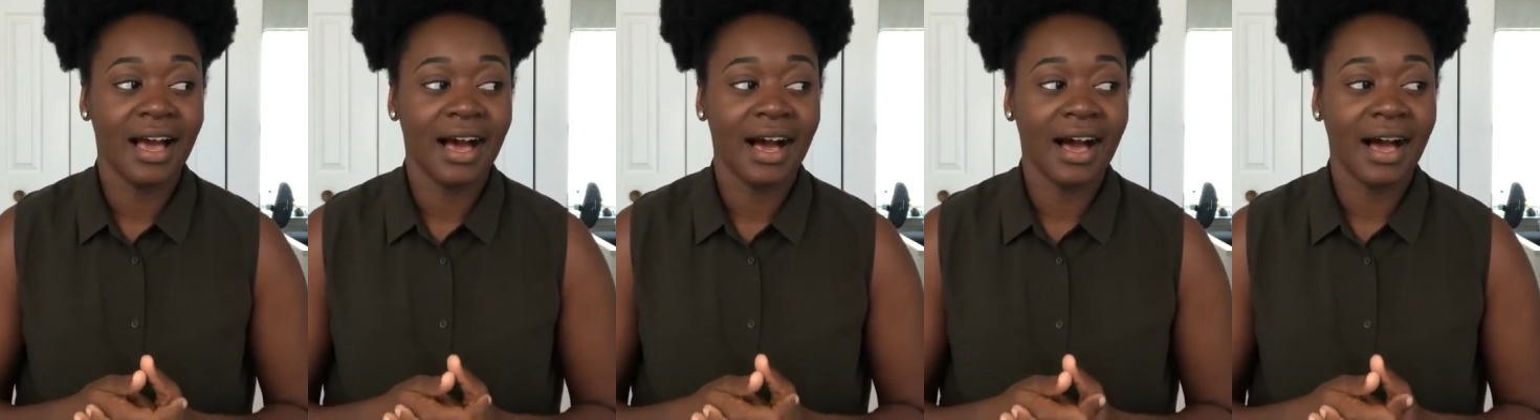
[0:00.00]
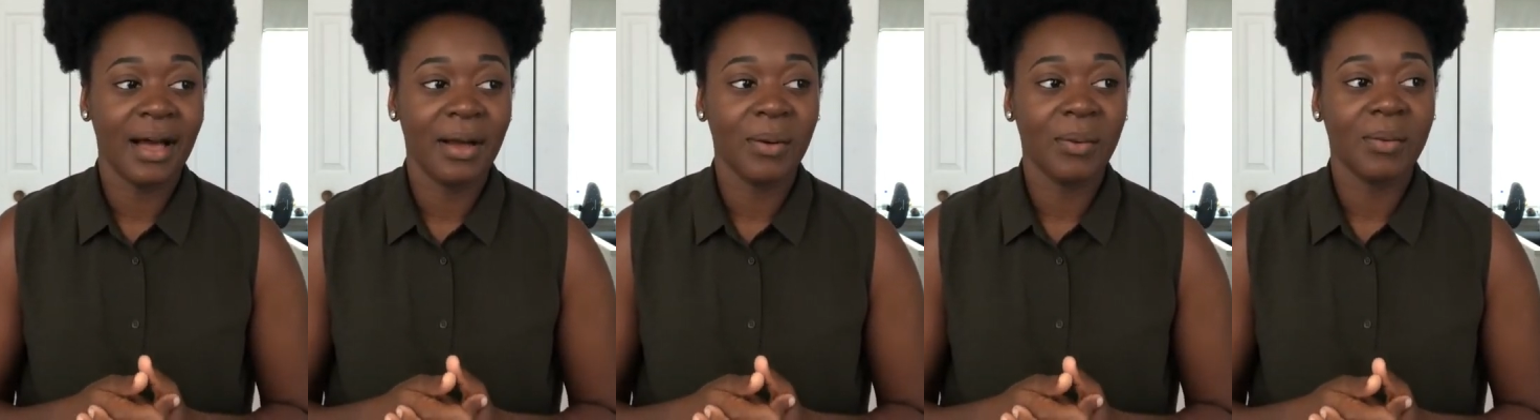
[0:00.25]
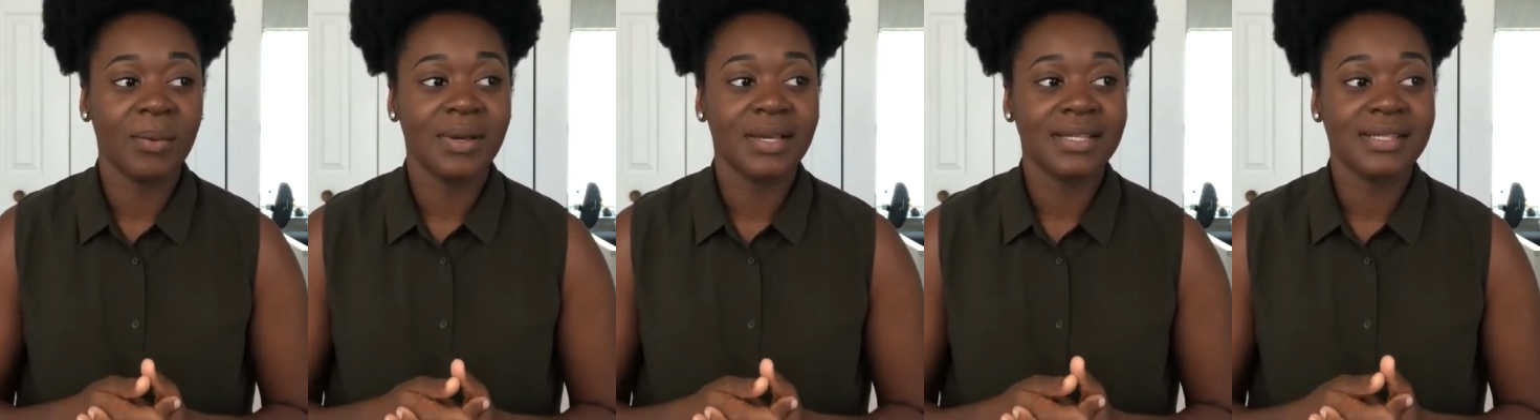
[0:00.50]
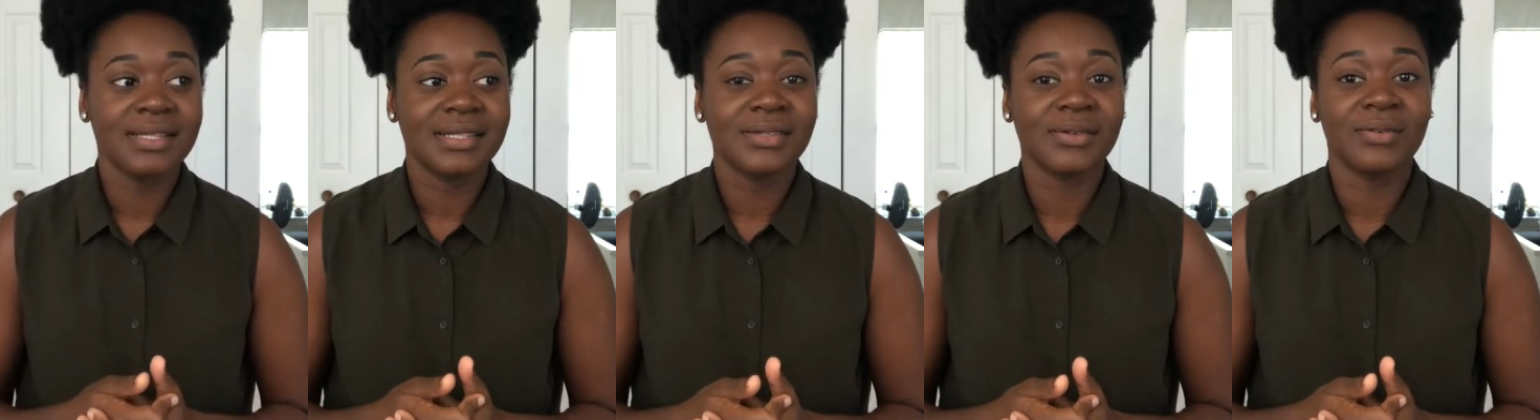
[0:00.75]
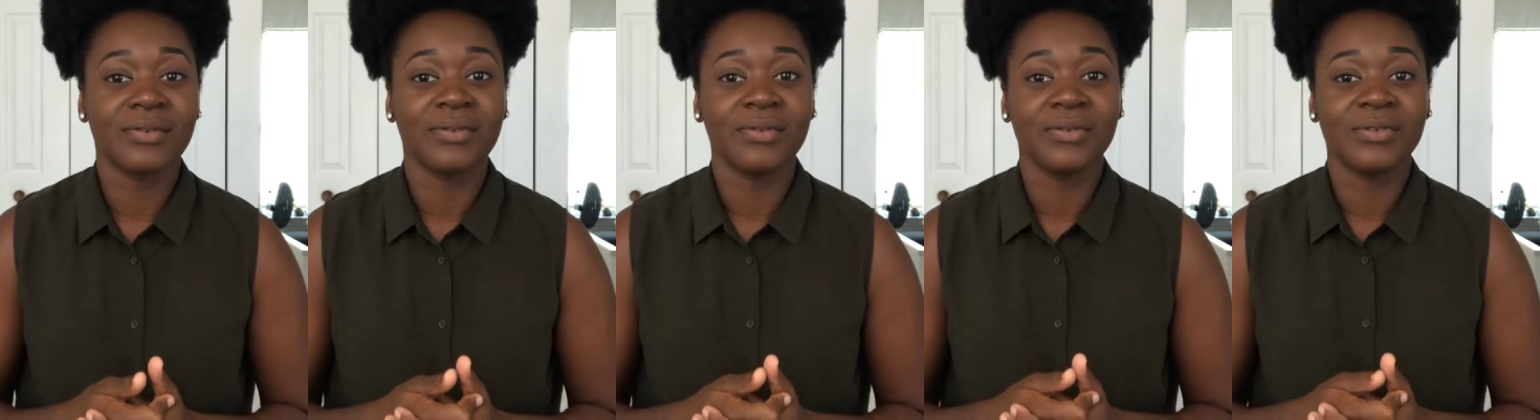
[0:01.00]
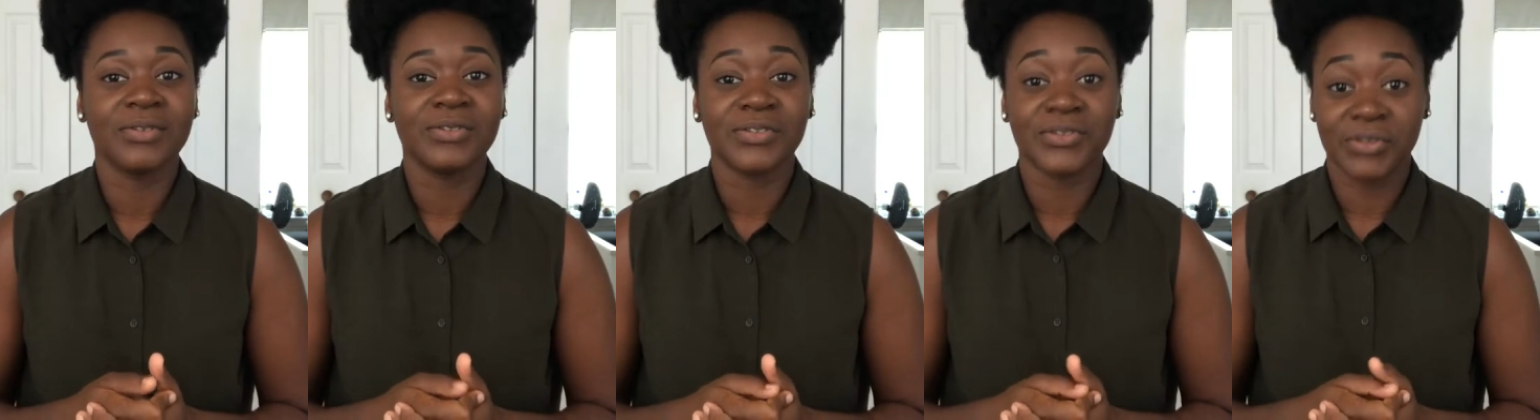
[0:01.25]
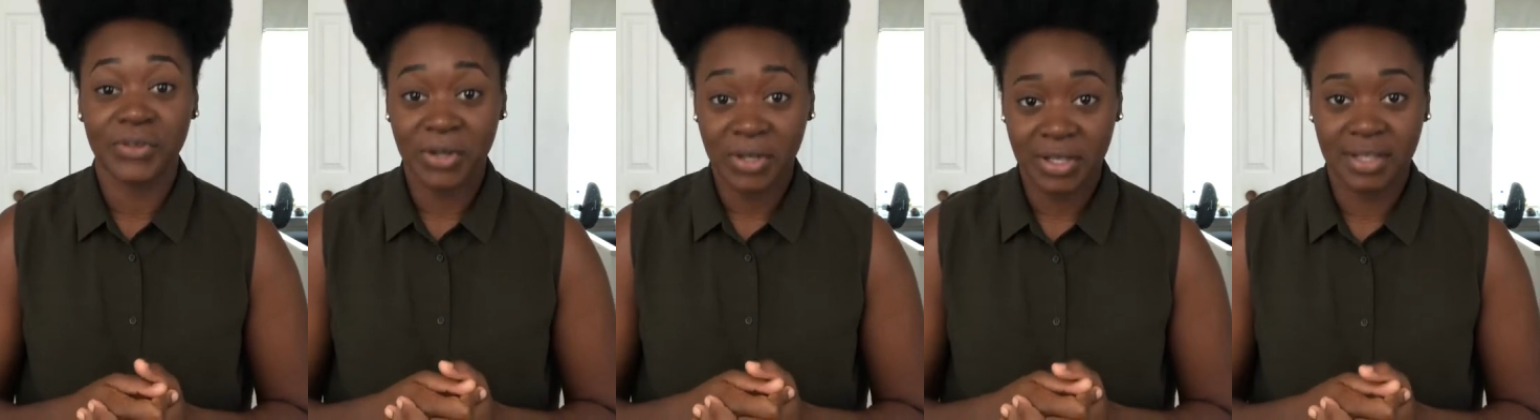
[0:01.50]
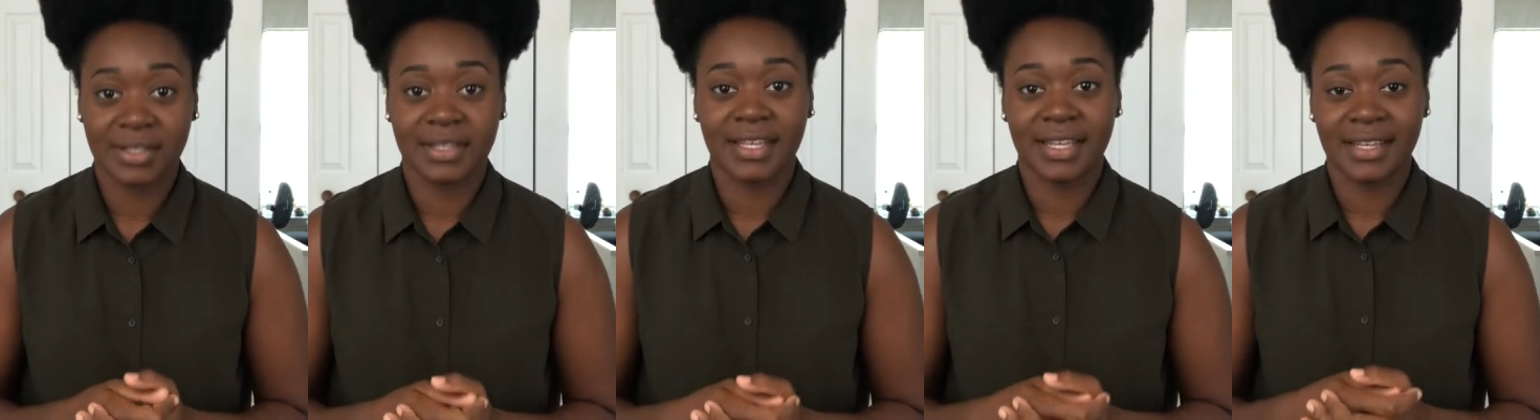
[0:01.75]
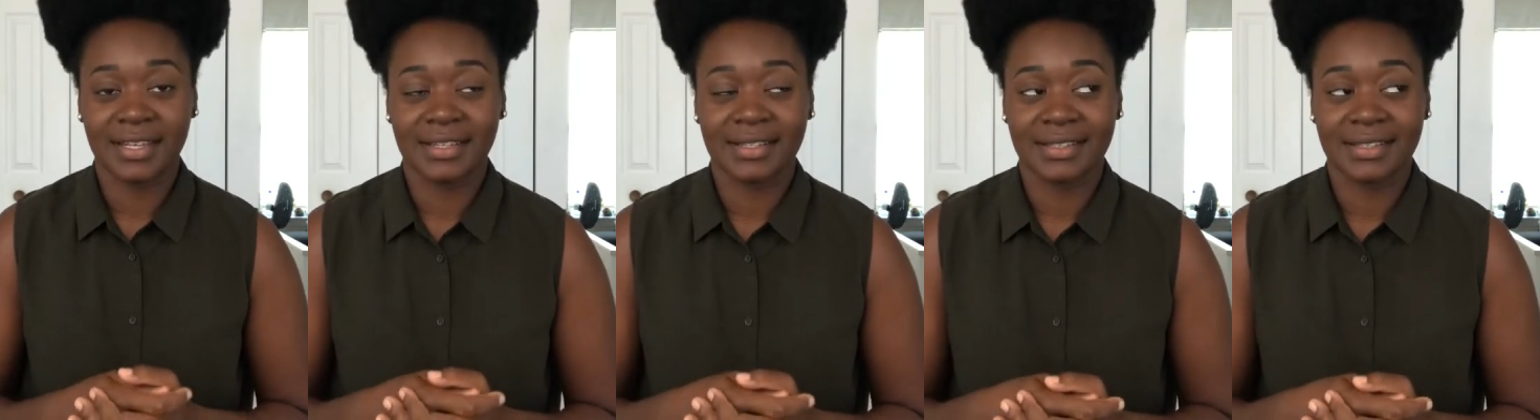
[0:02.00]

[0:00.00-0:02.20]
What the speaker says: I was struggling.